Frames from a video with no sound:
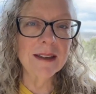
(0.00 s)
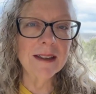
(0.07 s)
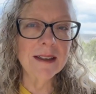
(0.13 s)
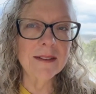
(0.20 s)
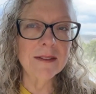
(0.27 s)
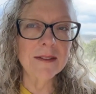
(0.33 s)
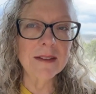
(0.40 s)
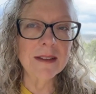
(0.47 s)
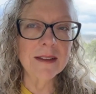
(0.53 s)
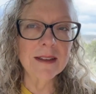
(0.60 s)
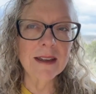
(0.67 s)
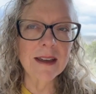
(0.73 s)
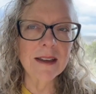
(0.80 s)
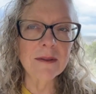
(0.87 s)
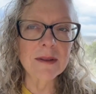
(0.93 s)
I
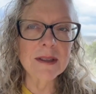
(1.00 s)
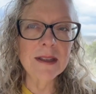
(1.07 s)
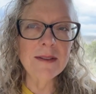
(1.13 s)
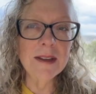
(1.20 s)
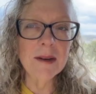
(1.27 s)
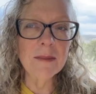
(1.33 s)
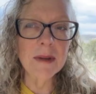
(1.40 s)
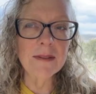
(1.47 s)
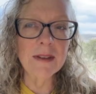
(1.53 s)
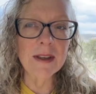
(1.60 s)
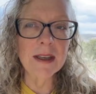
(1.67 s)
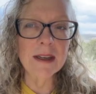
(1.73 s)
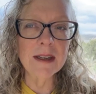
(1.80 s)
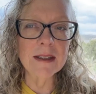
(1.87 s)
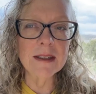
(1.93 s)
was living in my
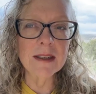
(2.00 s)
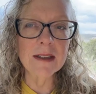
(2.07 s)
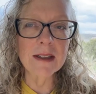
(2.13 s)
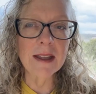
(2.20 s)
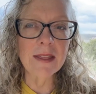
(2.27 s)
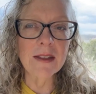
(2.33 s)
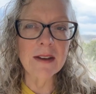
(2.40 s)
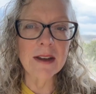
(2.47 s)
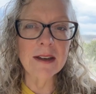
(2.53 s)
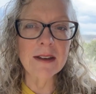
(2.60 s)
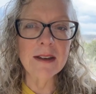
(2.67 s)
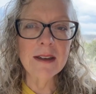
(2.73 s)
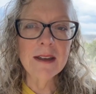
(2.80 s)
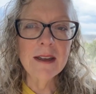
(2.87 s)
van until I thought,